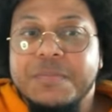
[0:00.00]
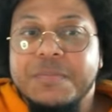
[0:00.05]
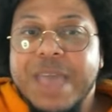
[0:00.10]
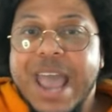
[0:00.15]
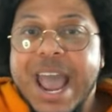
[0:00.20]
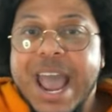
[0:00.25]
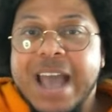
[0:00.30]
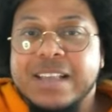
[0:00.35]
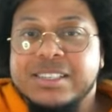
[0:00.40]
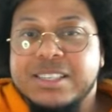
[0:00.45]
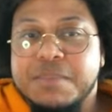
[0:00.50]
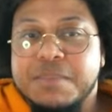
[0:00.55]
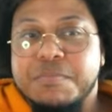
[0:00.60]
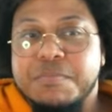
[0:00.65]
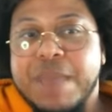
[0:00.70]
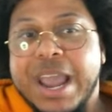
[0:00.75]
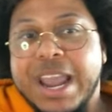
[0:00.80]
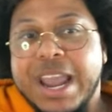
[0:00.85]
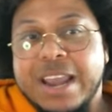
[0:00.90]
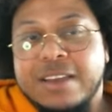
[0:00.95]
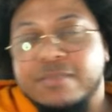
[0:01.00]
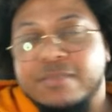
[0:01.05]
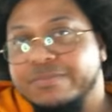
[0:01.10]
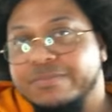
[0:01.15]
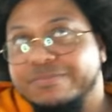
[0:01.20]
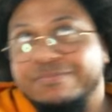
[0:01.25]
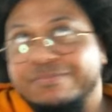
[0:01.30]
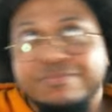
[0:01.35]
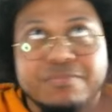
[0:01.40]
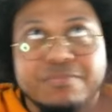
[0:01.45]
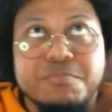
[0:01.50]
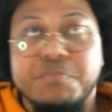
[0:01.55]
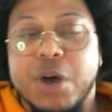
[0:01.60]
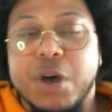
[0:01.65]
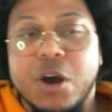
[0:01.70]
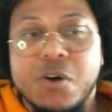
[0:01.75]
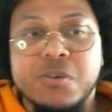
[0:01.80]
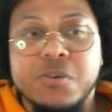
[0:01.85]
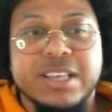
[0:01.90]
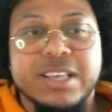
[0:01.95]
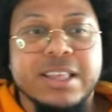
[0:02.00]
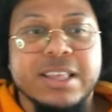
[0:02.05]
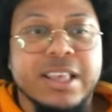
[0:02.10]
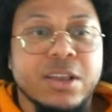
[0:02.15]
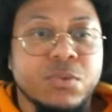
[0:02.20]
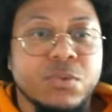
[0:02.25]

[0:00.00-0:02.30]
as the main bones, and then